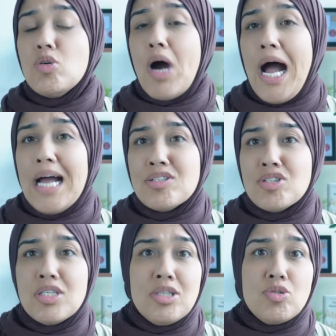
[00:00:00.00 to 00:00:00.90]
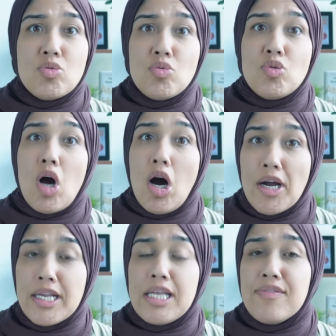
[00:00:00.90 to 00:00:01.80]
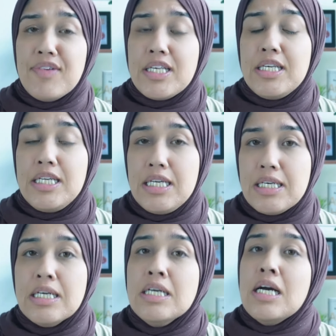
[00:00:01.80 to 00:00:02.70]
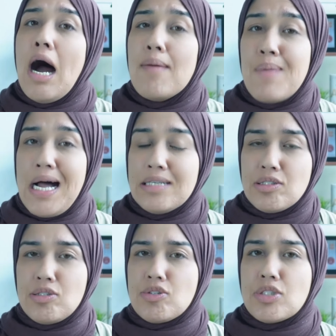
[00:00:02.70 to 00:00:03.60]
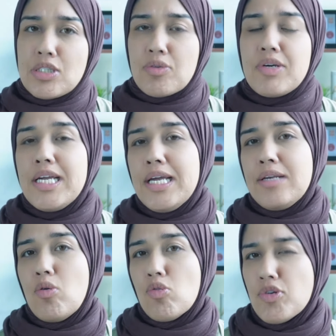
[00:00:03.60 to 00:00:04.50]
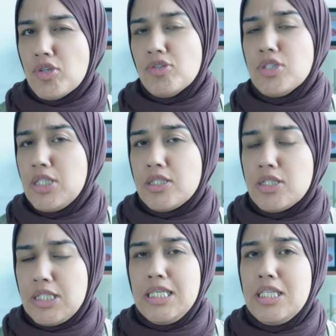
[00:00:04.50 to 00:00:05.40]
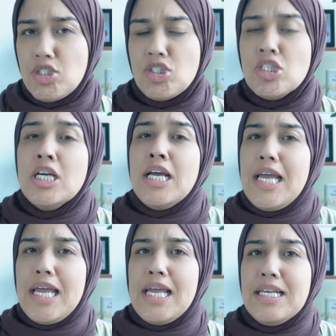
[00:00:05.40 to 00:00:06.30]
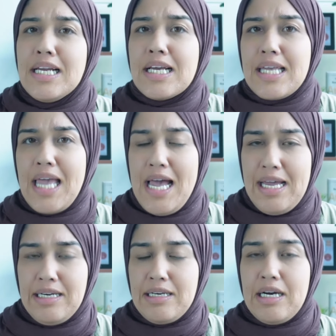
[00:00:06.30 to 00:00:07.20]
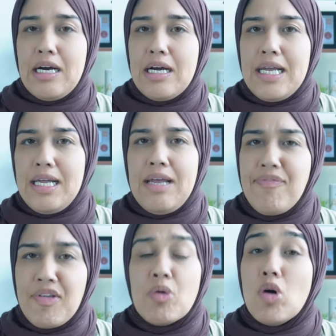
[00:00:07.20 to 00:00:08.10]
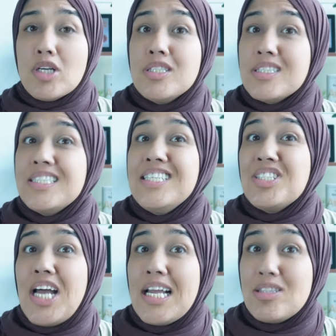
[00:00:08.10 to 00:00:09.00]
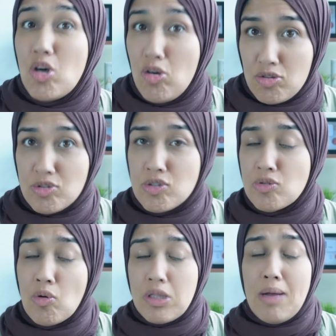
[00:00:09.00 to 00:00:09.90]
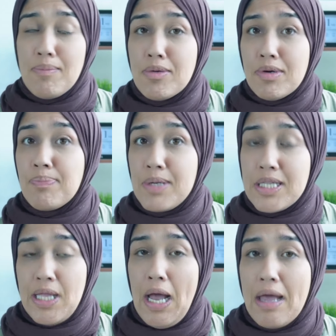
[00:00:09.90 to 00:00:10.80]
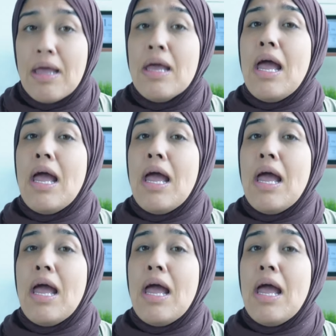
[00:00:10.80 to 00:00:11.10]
you actually do not even need a master's degree in order to teach in Canada if you want to teach adults. So let me repeat that.